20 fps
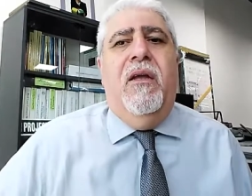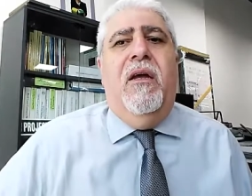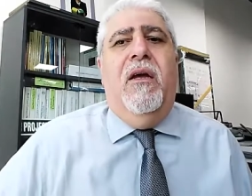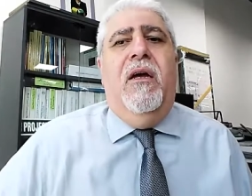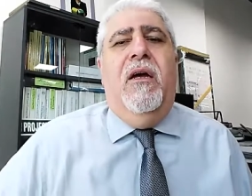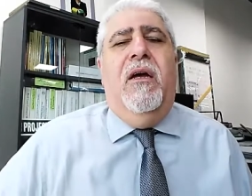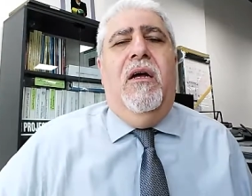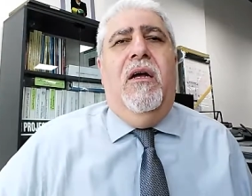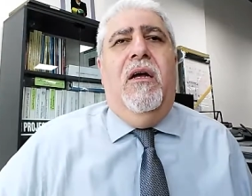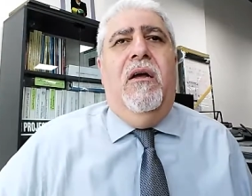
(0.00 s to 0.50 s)

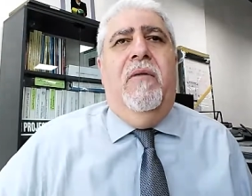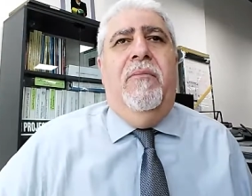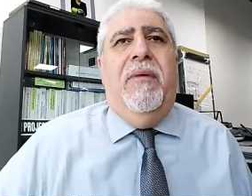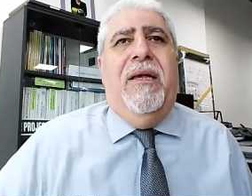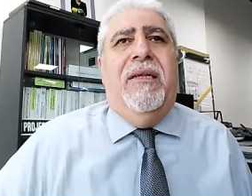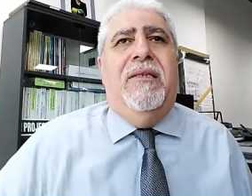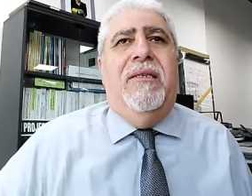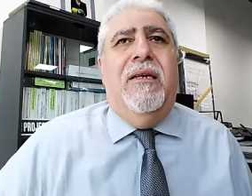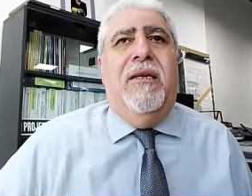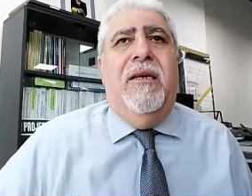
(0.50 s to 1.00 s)
uh,
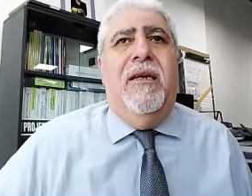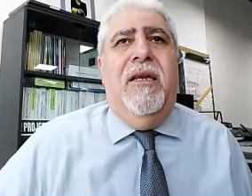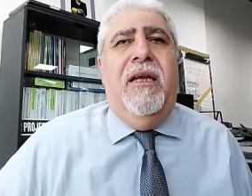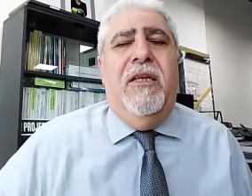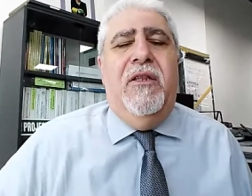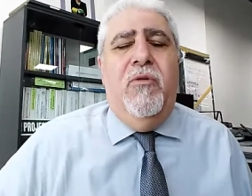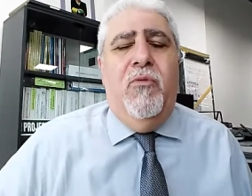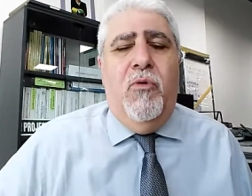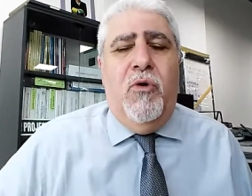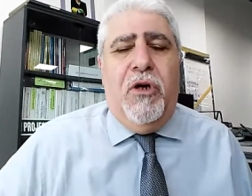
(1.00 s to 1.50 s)
basically
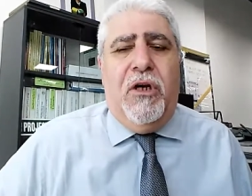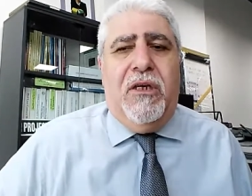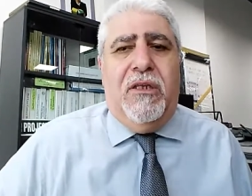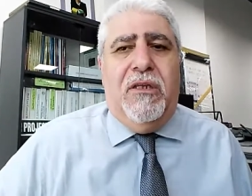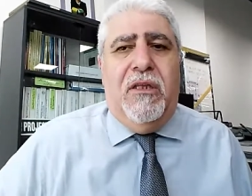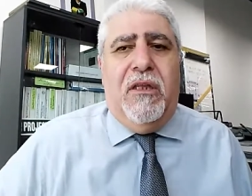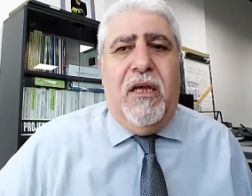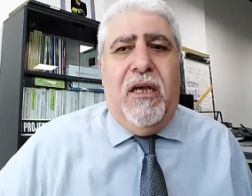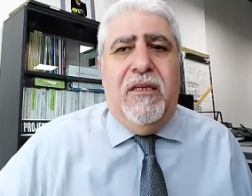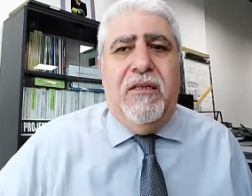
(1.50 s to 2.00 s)
and the work
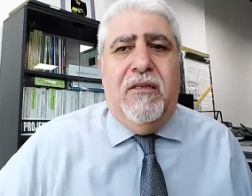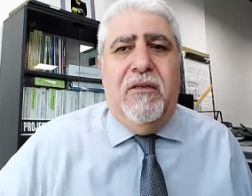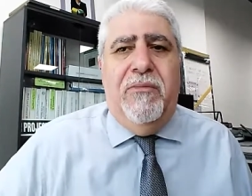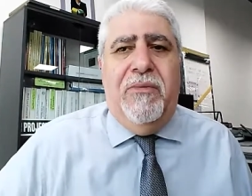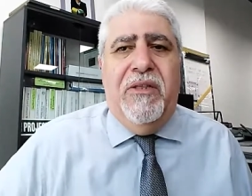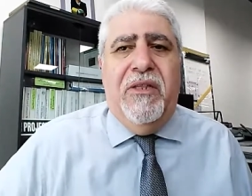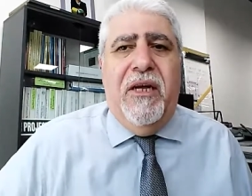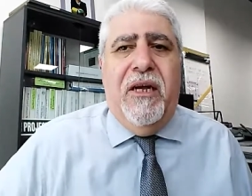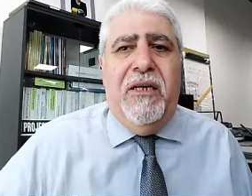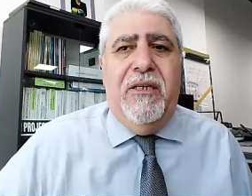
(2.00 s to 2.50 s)
that has to
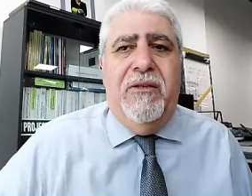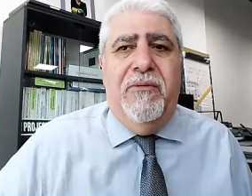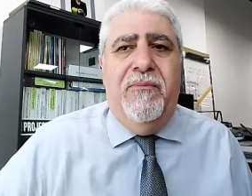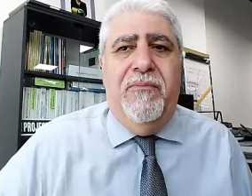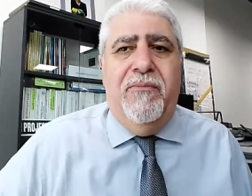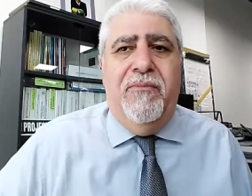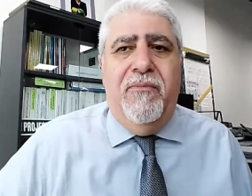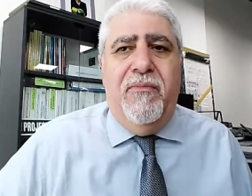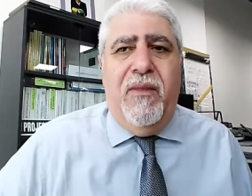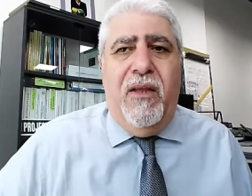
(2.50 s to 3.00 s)
be done
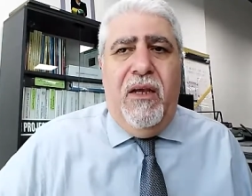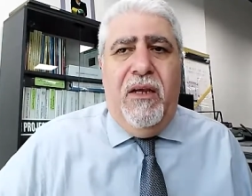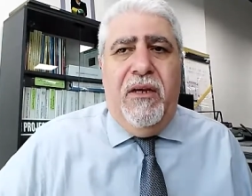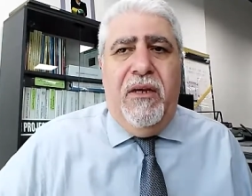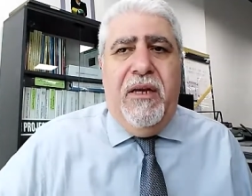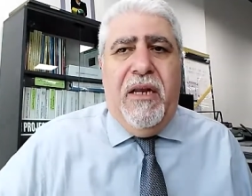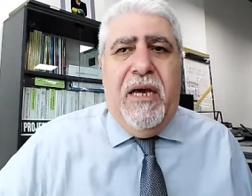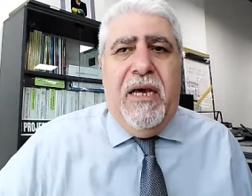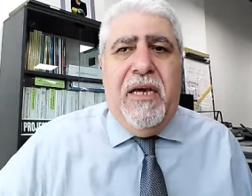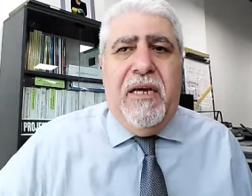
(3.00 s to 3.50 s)
in
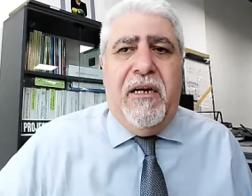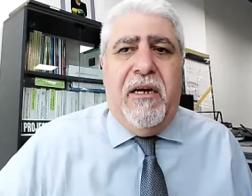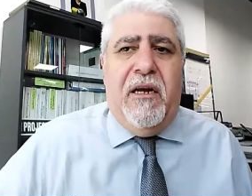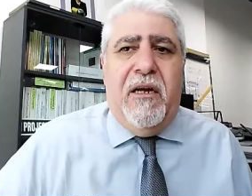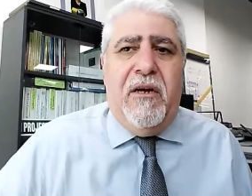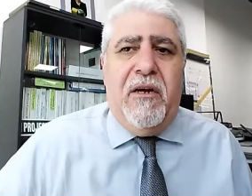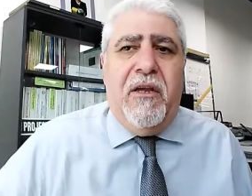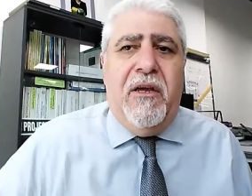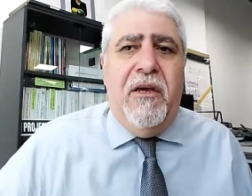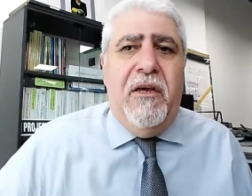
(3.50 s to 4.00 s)
a
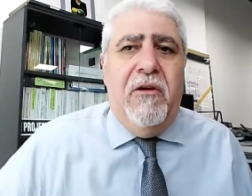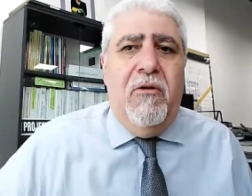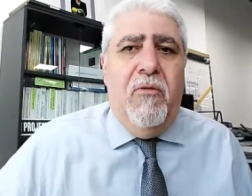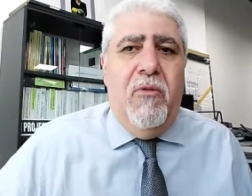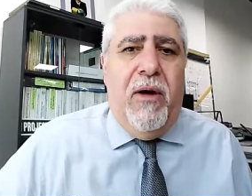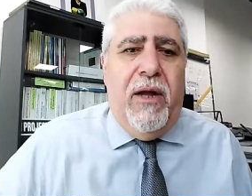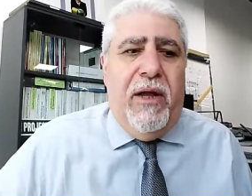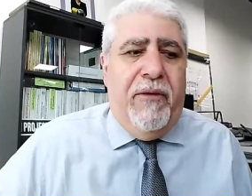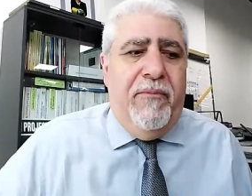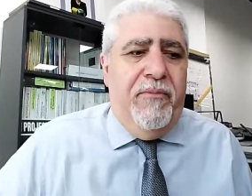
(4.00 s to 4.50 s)
hierarchical
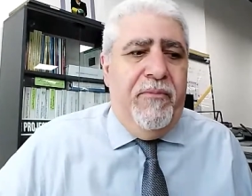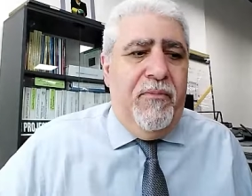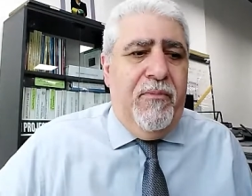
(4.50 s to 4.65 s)
way.